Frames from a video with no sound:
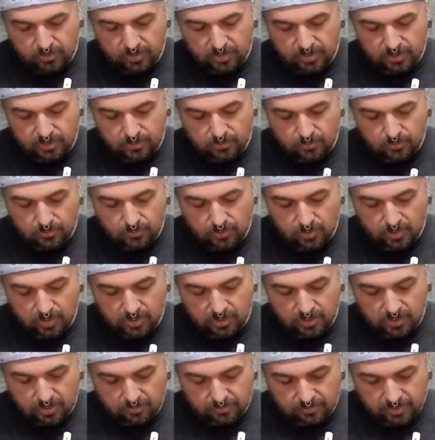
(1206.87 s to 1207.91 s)
then you
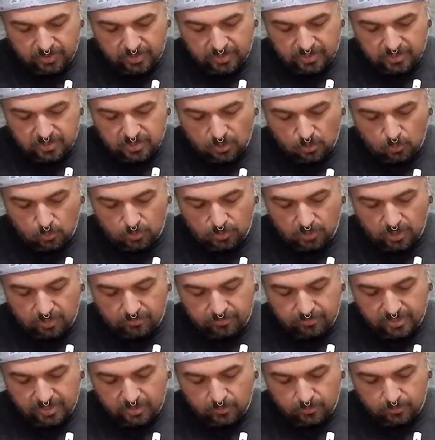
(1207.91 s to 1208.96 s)
uncover the next hole and
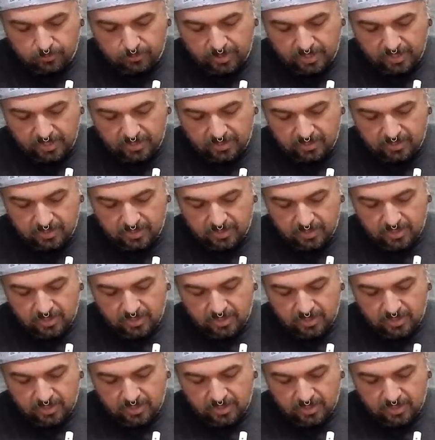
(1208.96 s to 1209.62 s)
cover that one back,